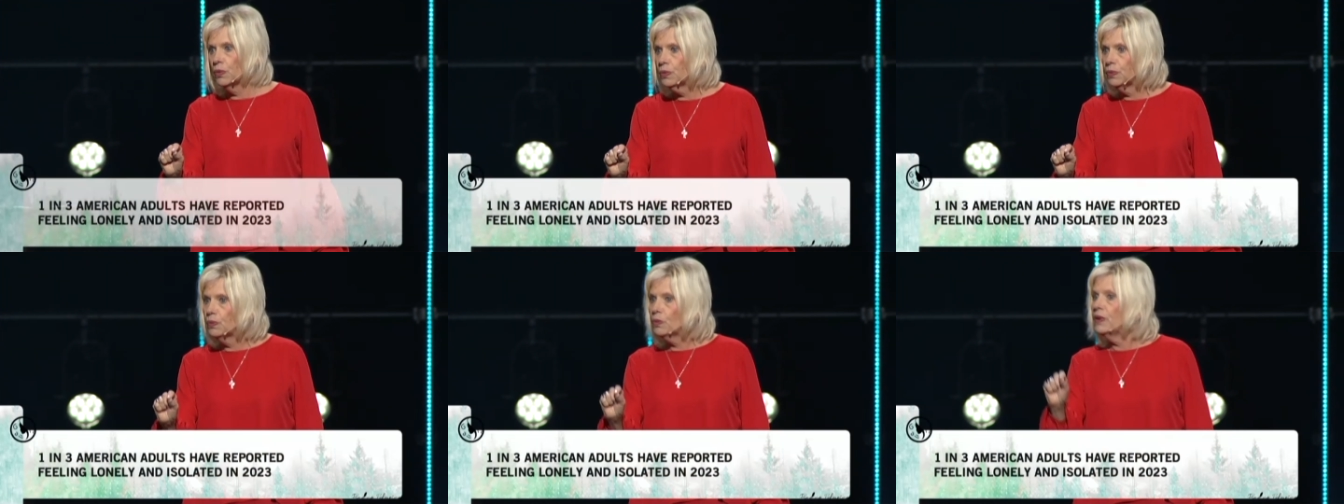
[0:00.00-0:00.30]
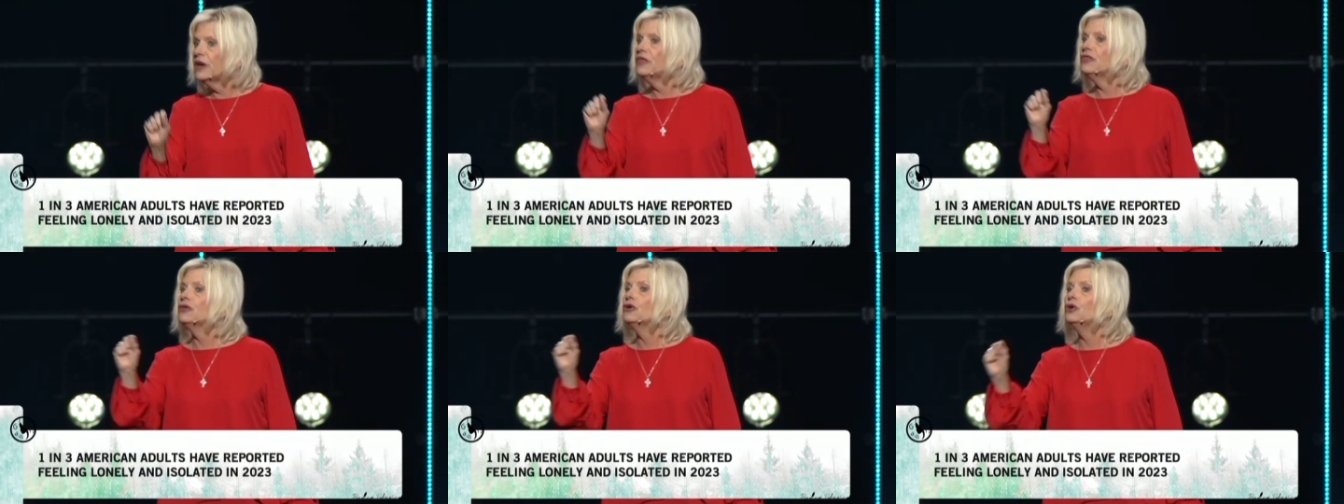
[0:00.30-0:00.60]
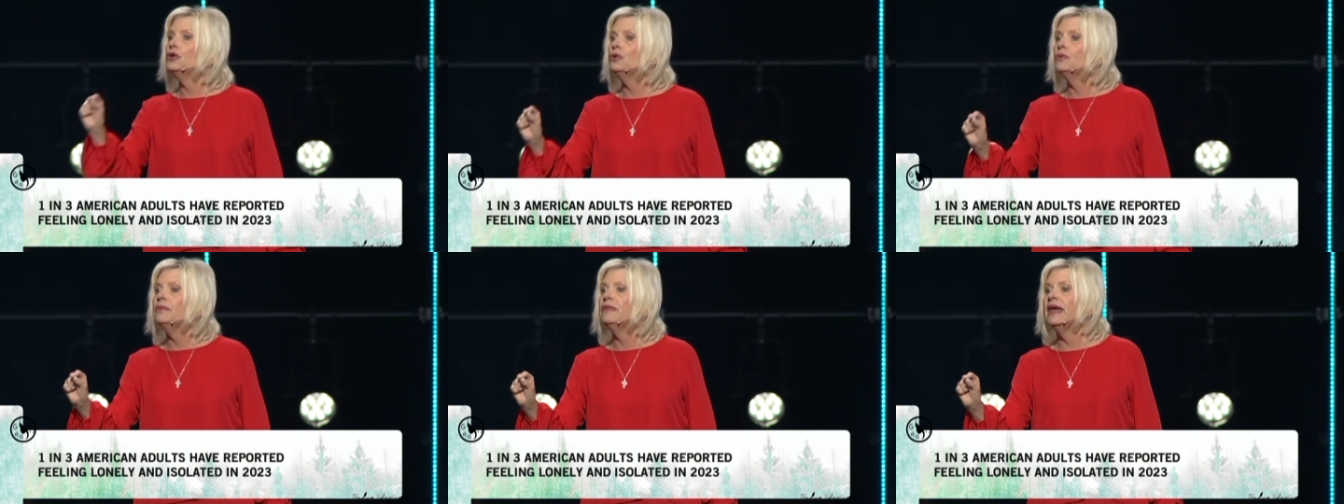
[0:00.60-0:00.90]
with
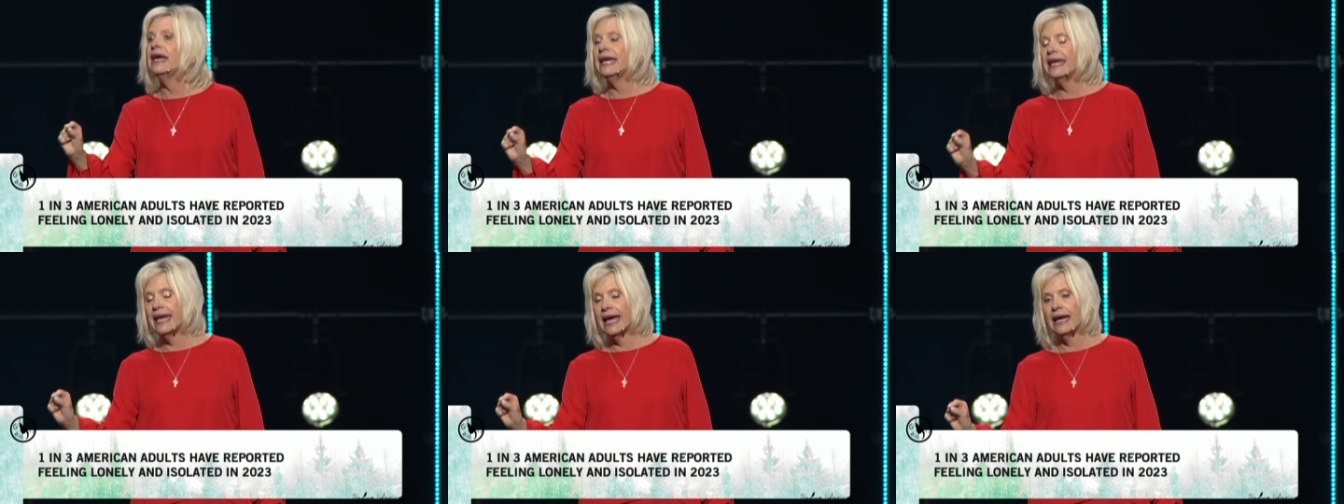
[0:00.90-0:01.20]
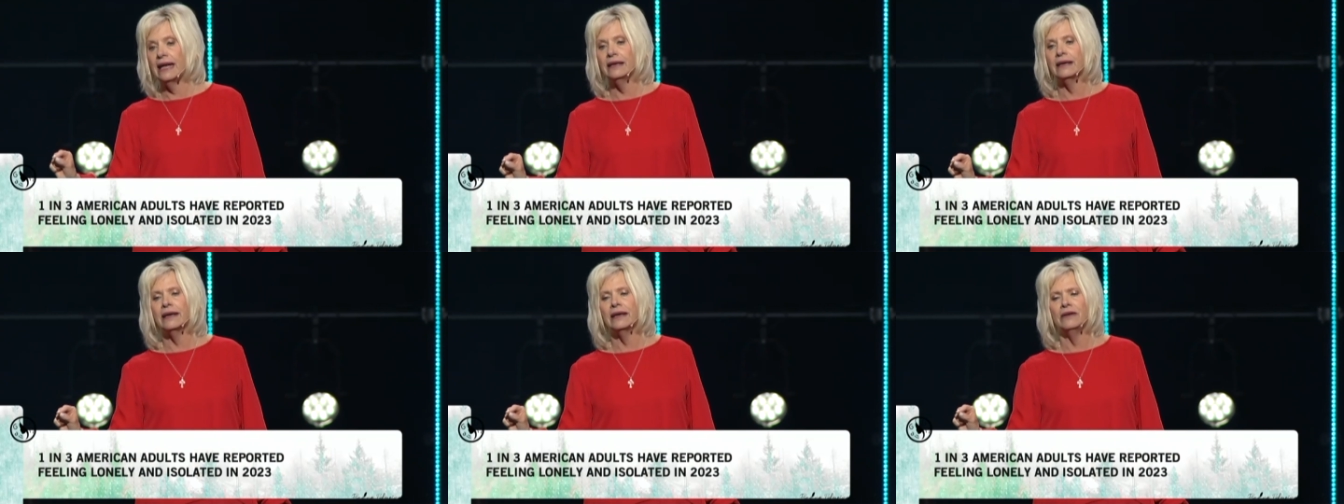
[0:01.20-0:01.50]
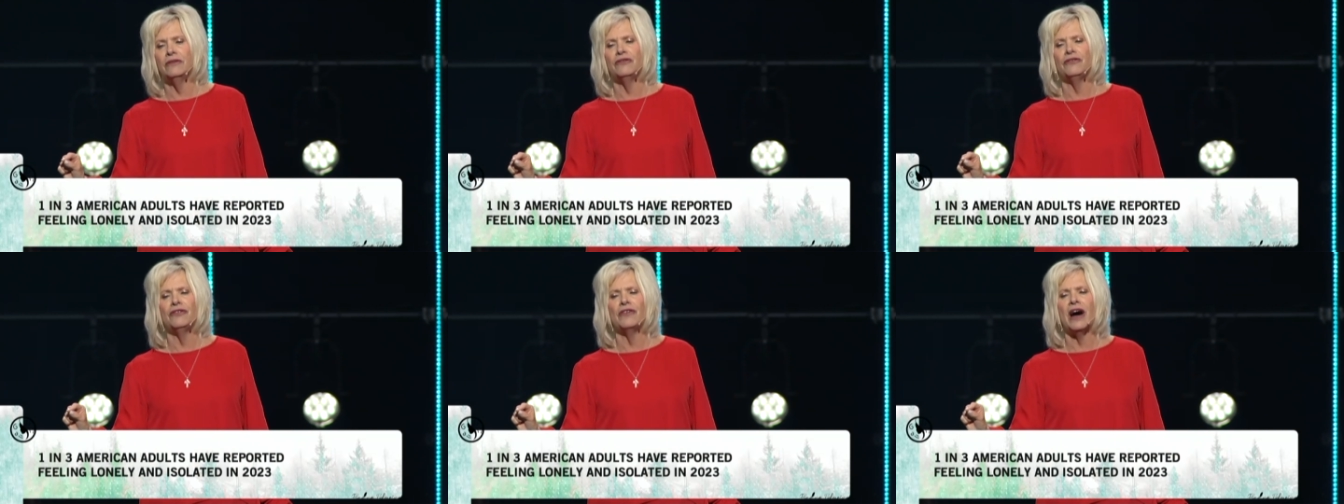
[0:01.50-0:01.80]
whom they can
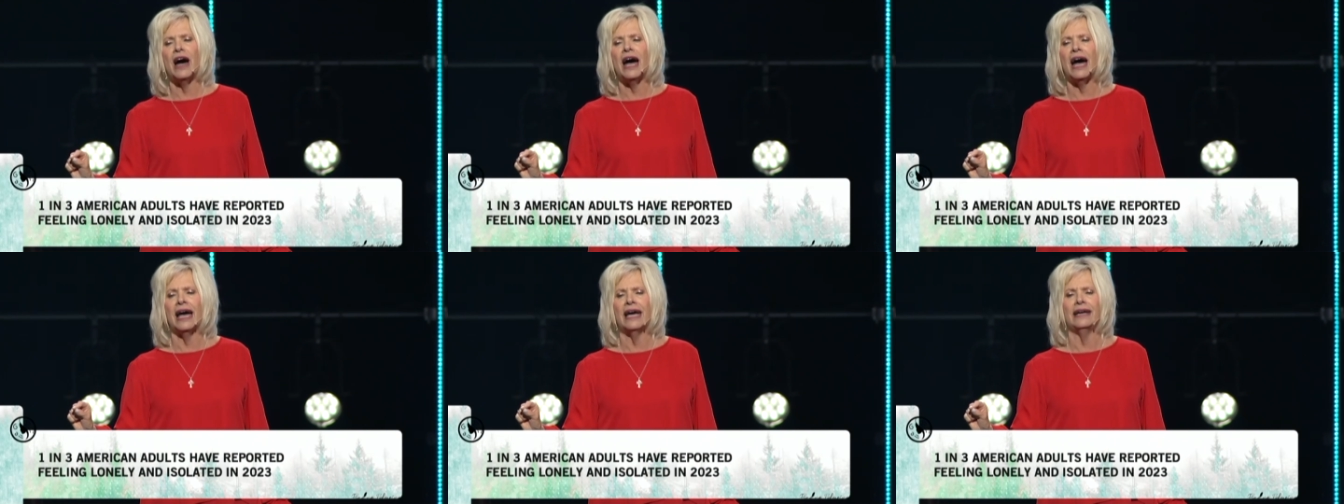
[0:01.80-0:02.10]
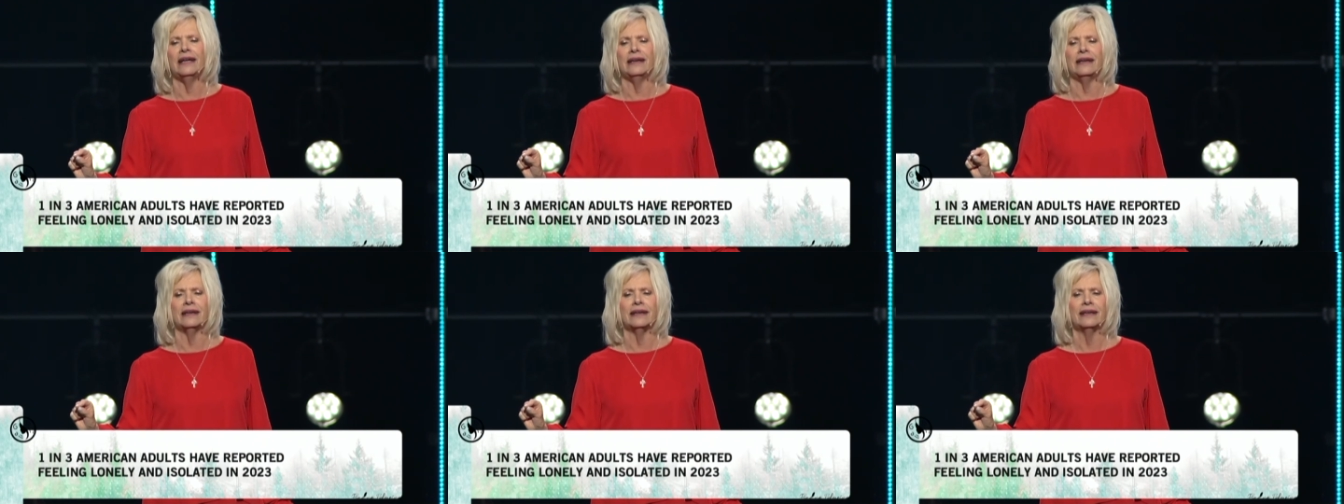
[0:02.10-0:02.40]
confide.